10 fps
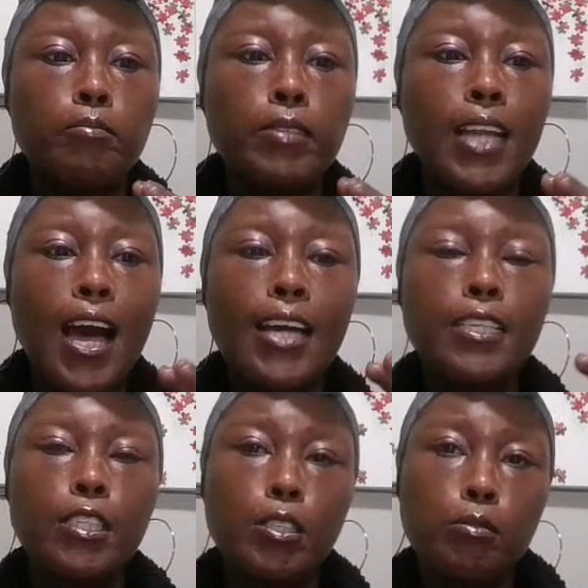
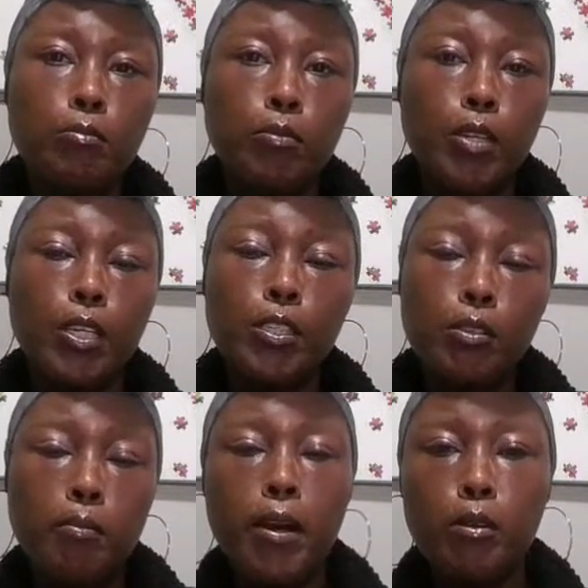not
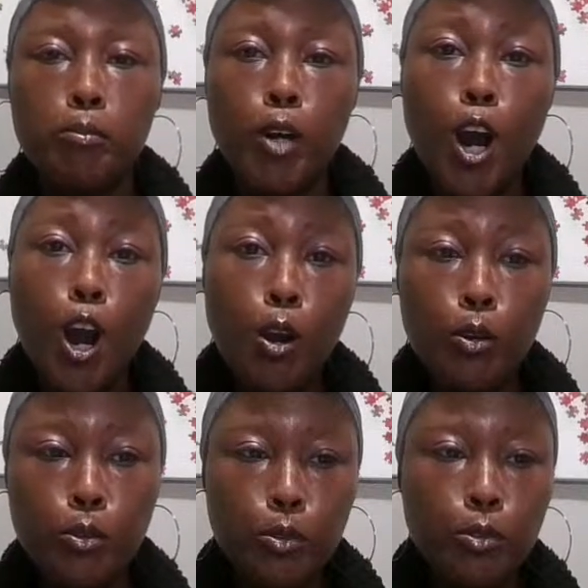insurmountable
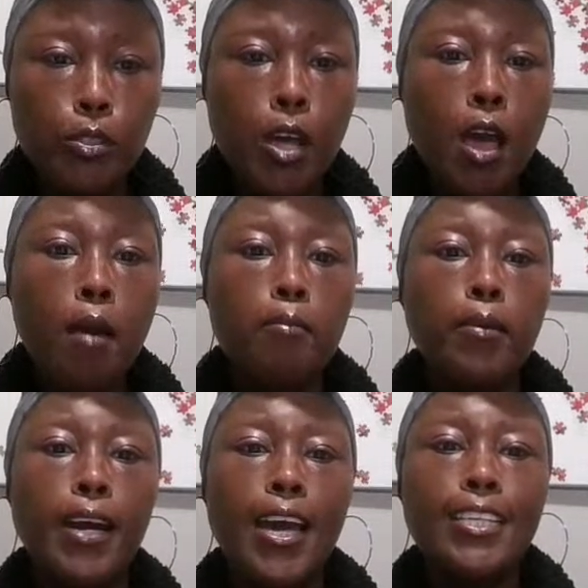hurdles,
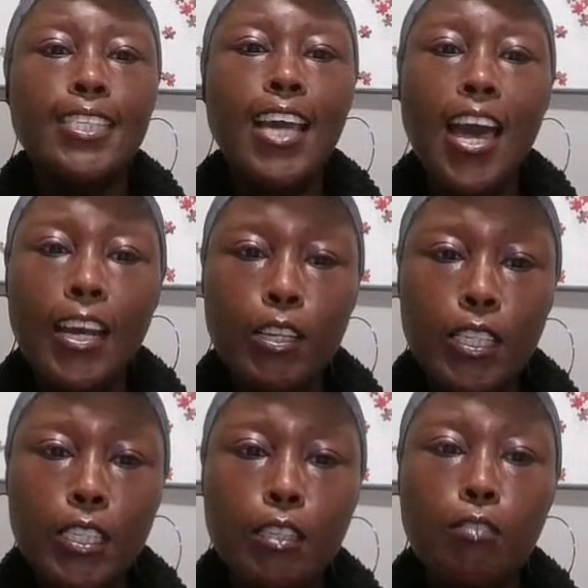but as
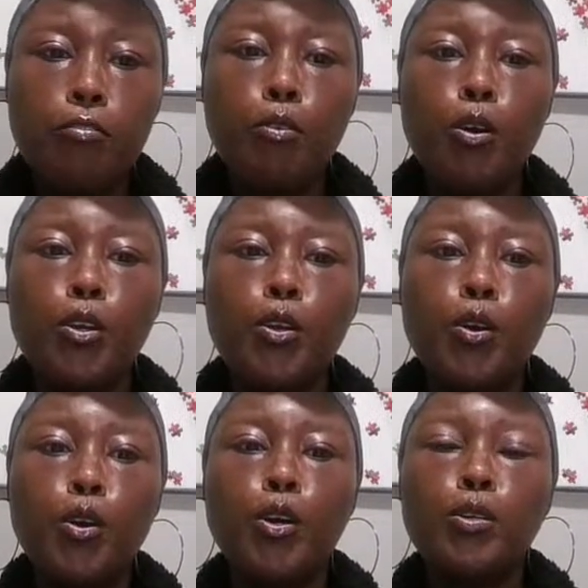catalysts for
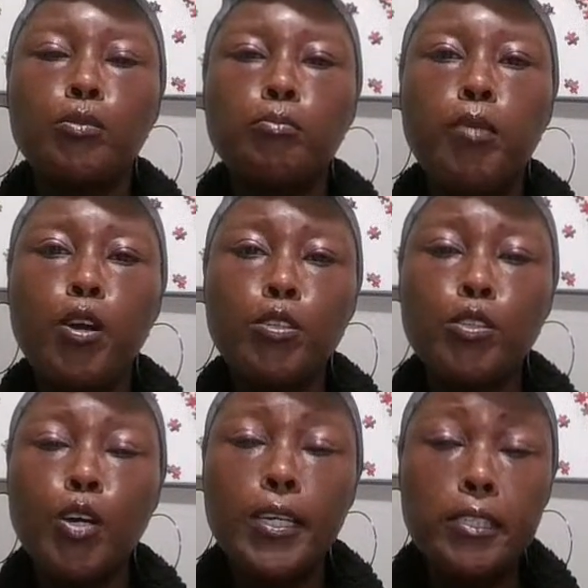your
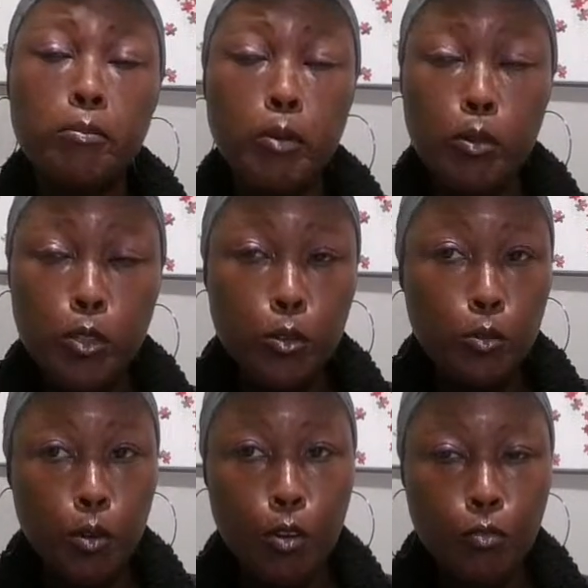personal and spiritual
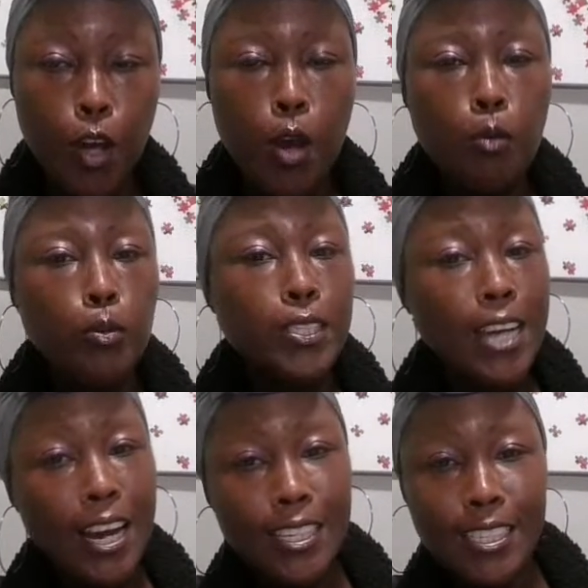growth, which
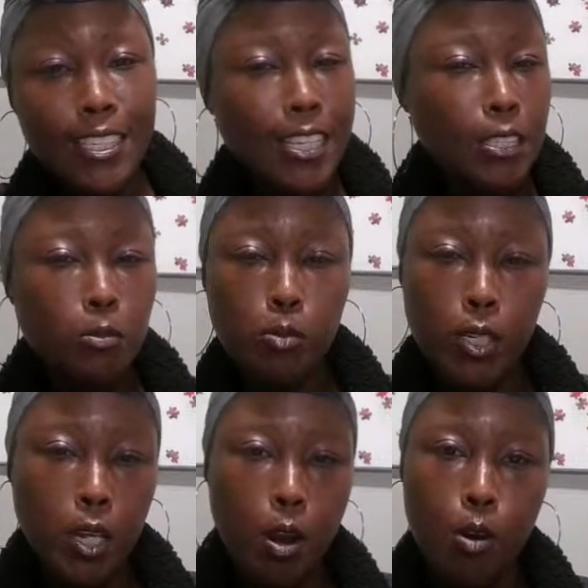honestly, that's
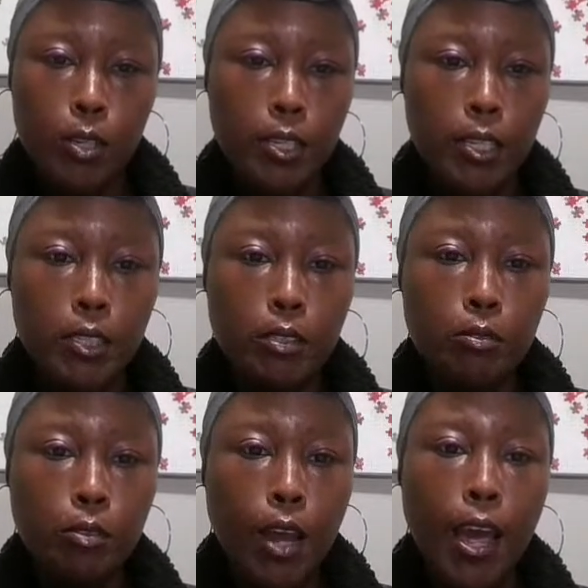really all it is.
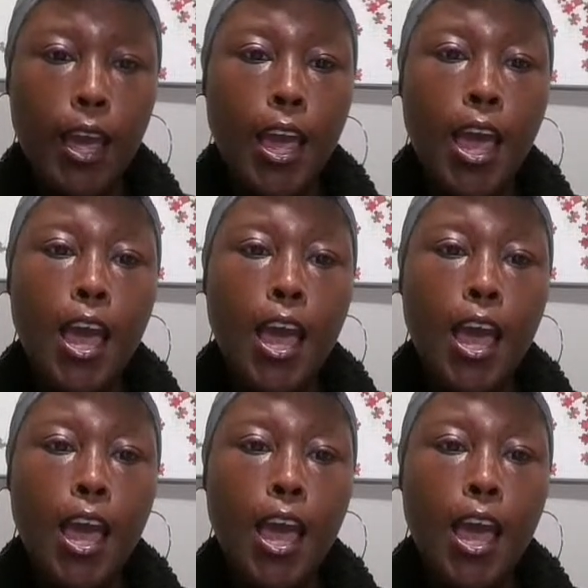Okay.